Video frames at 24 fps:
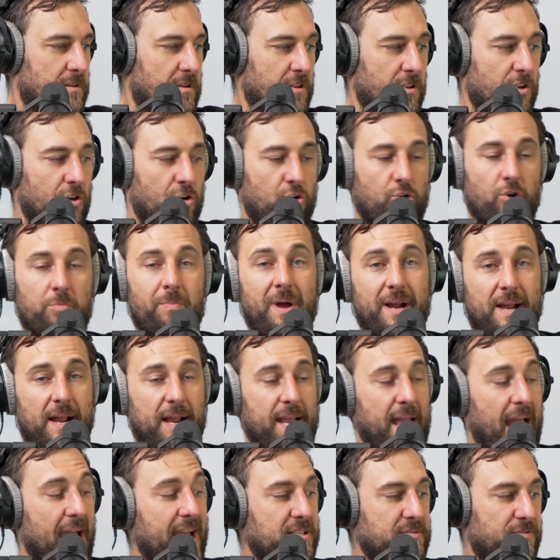You could make a
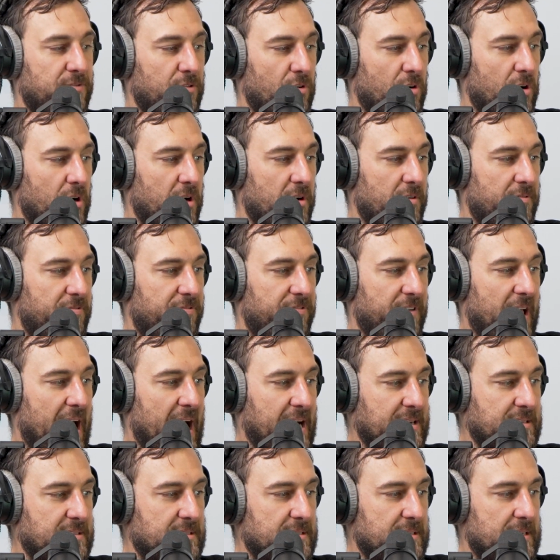case for it,
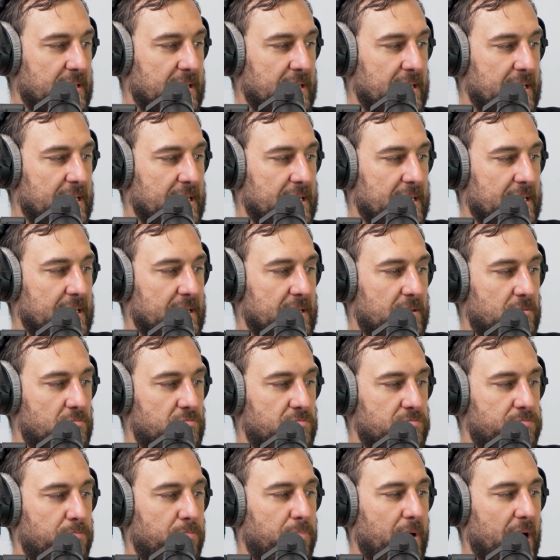fact,
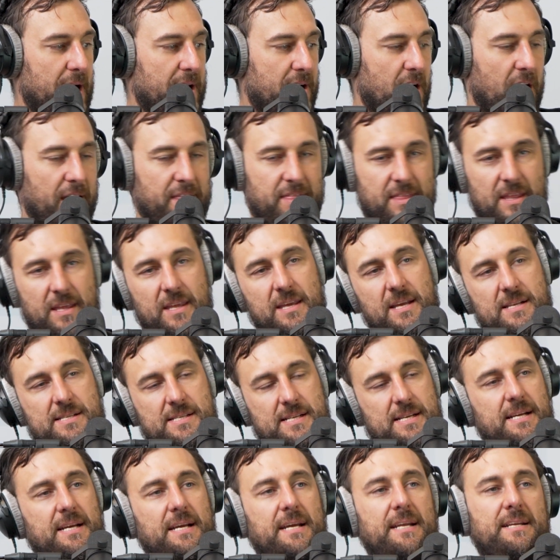but I think he's
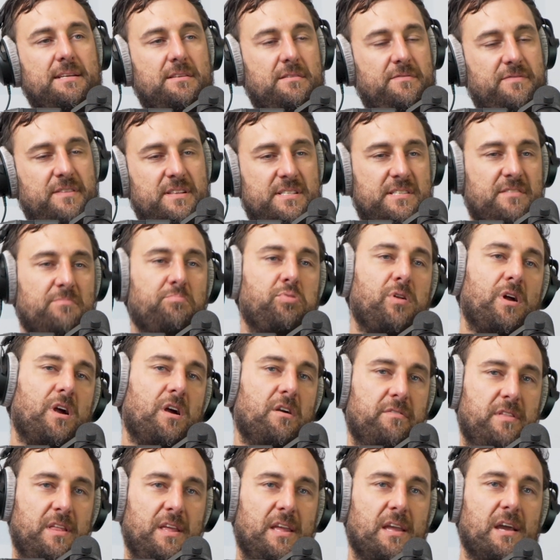going to get Defensive Player
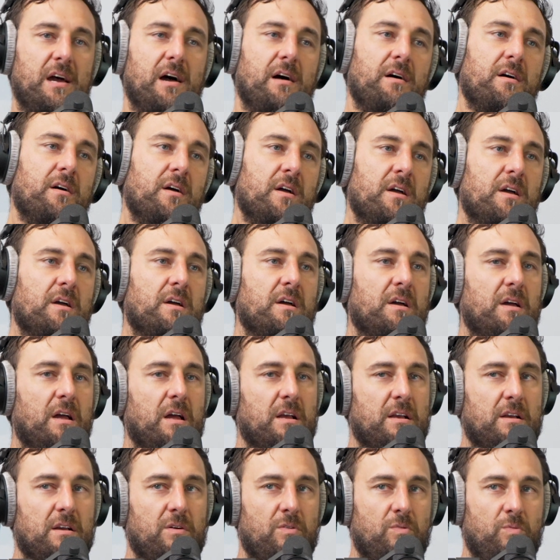of the Year,
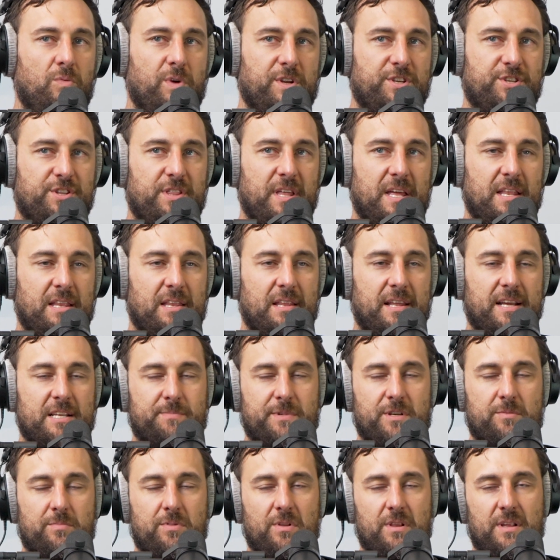which then leads
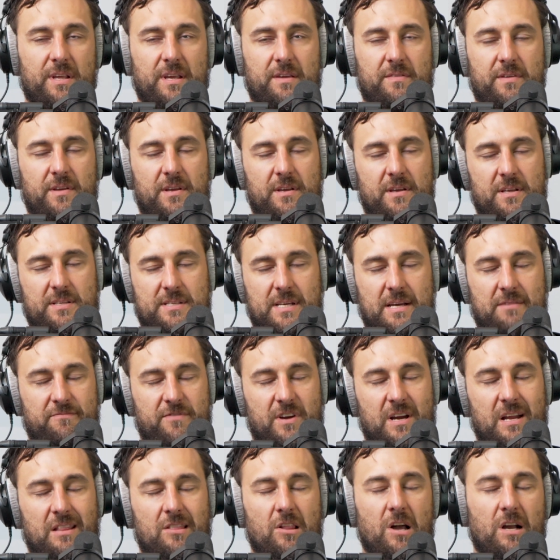me to believe it's
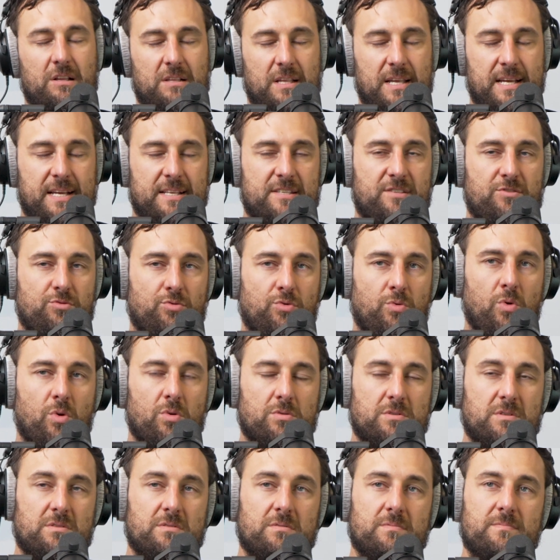Brown likely gets 2
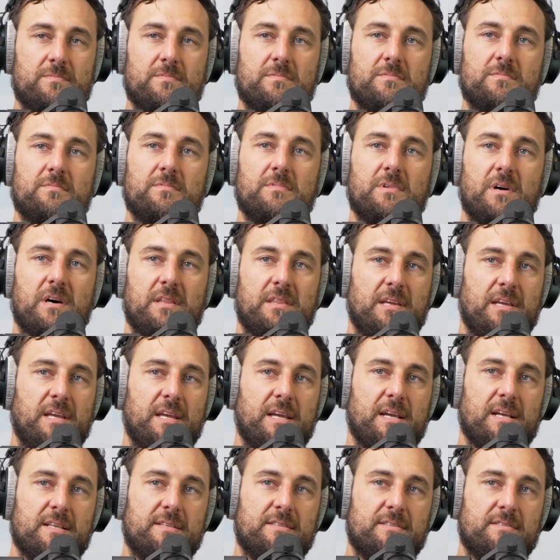awards. I think he
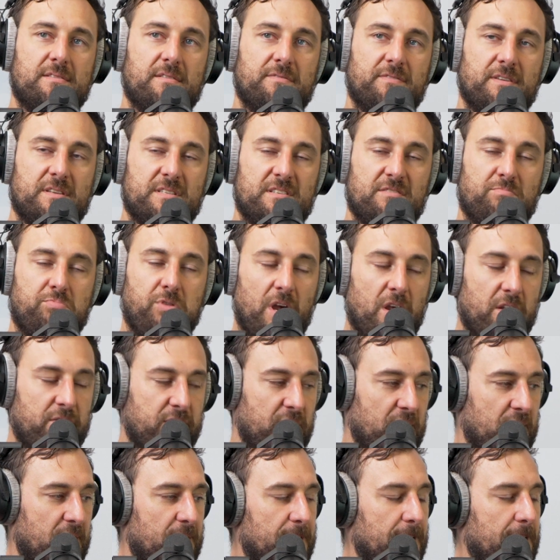gets Defensive Player of
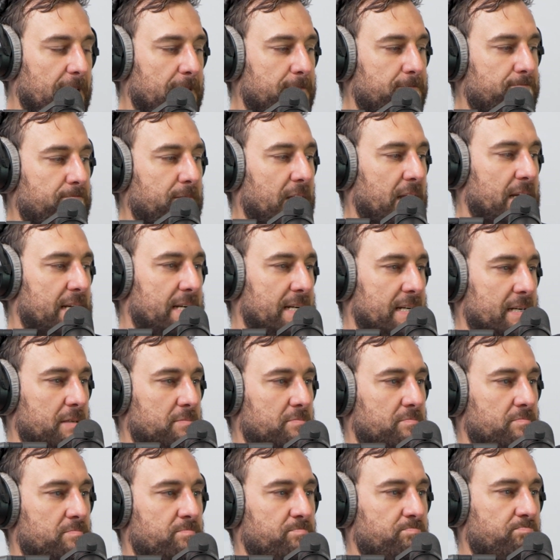the Year.
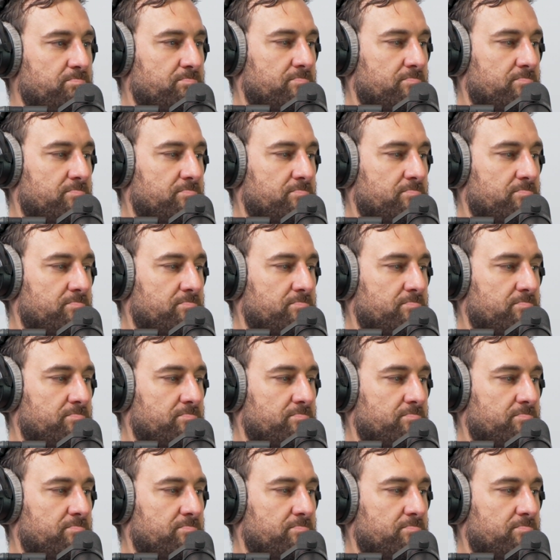Who